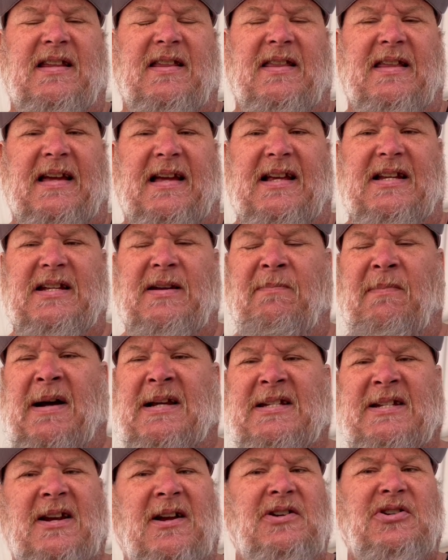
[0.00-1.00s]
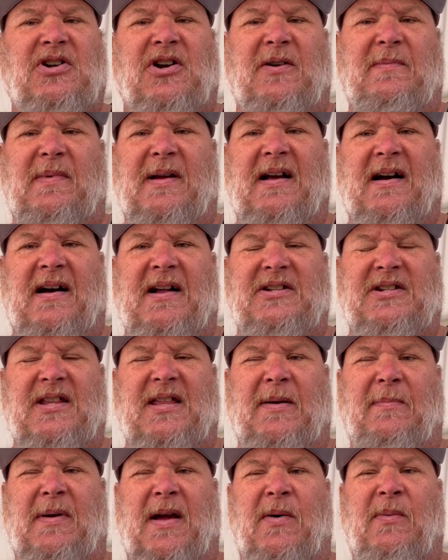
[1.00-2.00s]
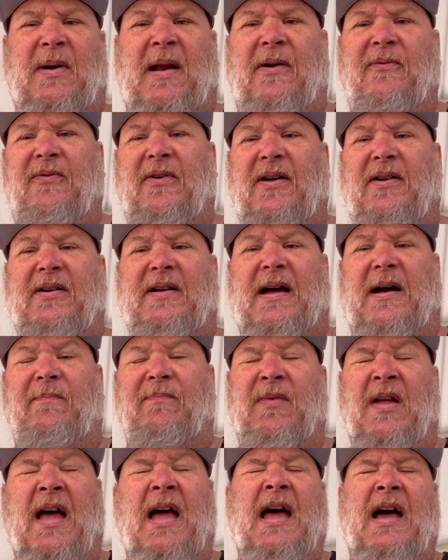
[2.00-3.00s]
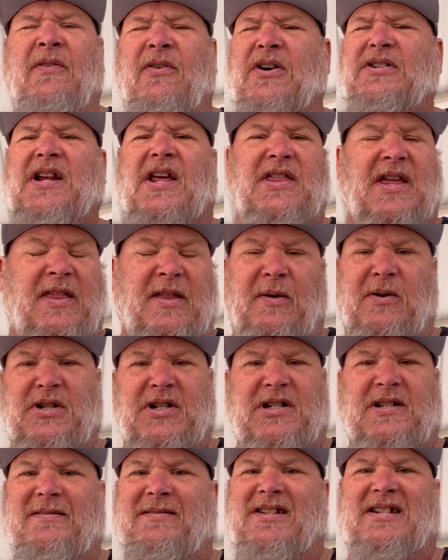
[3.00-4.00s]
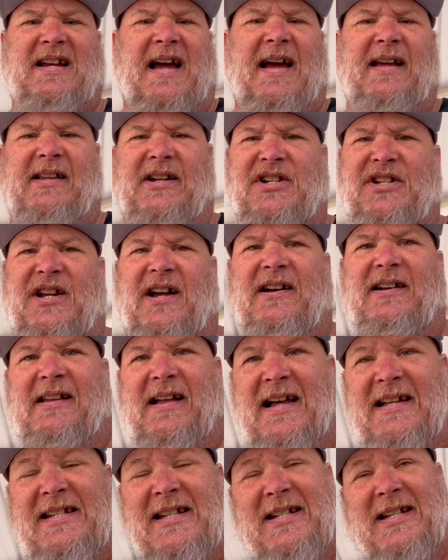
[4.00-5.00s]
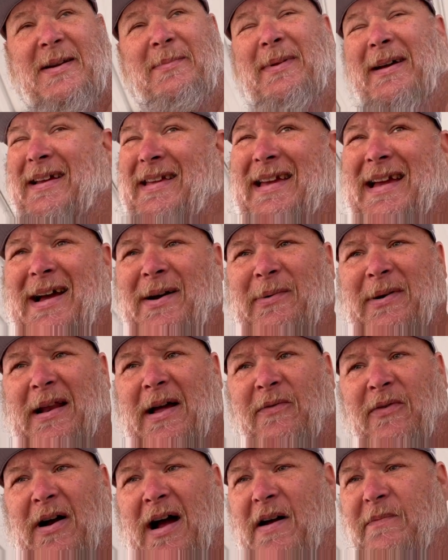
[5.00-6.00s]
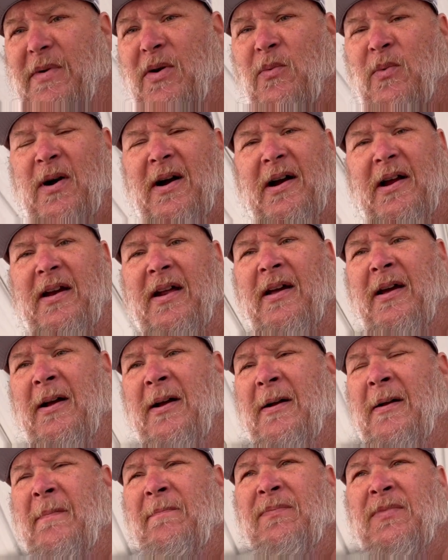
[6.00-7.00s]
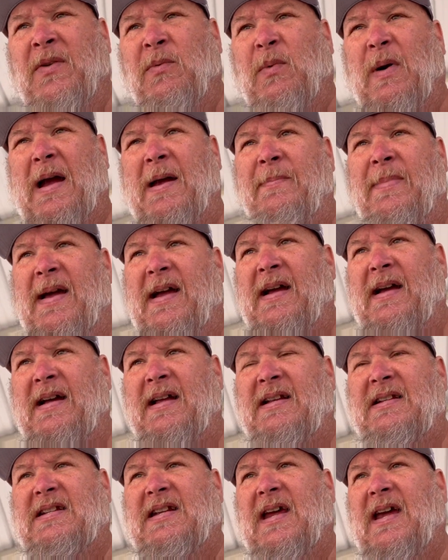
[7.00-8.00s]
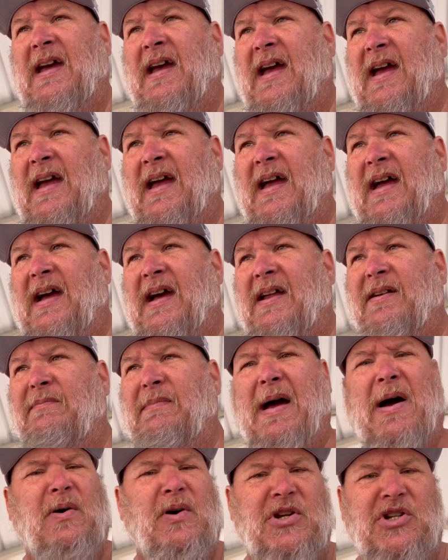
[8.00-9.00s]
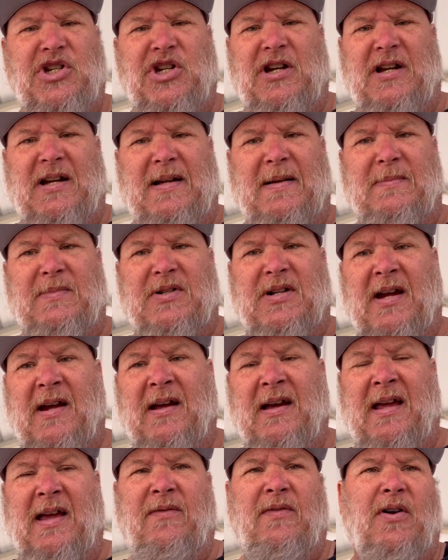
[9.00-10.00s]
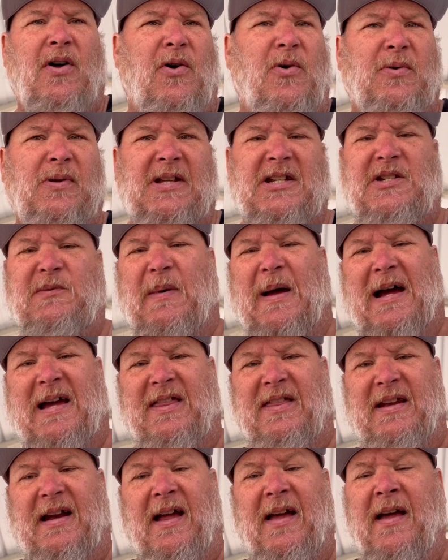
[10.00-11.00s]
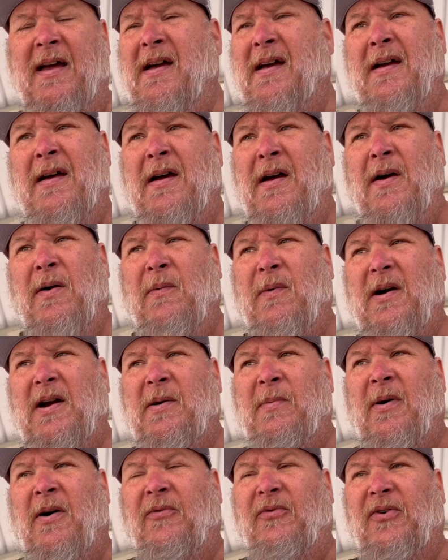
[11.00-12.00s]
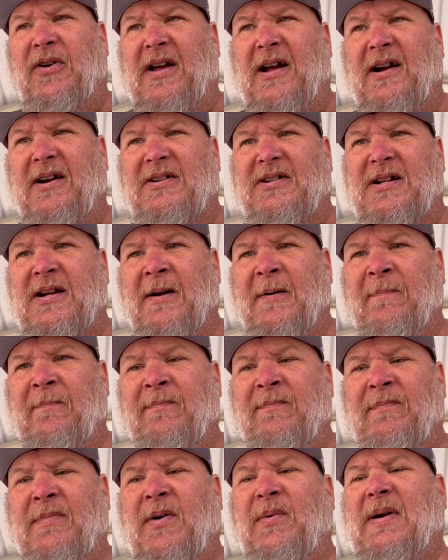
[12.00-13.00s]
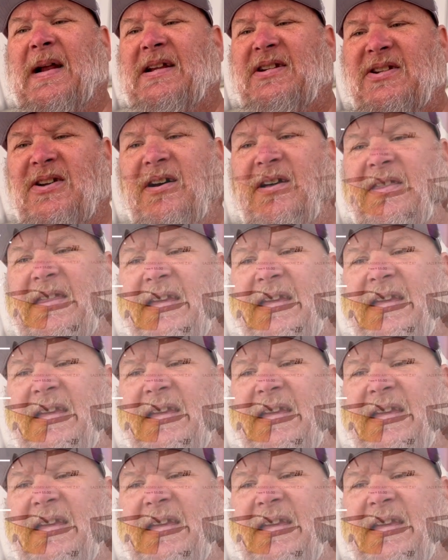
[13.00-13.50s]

these. My son turned me on to them, and when I found out, first I thought they were just stylish sunglasses. I'm like, yeah, whatever. I've been wearing Ray-Bans and Maui Jims, even Oakley's back in the day, wearing them all for years. But when I saw